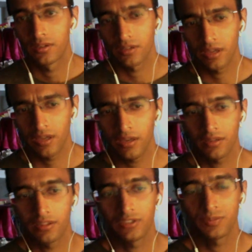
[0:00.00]
hey,
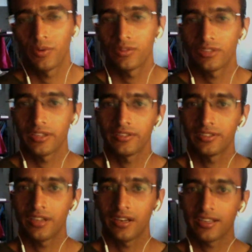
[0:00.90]
this porn thing is
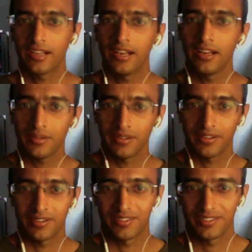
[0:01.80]
really killing
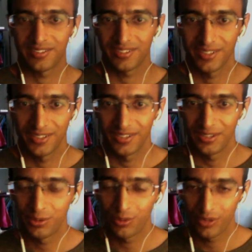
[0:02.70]

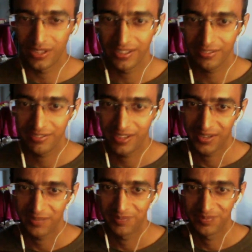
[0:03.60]
you in a way.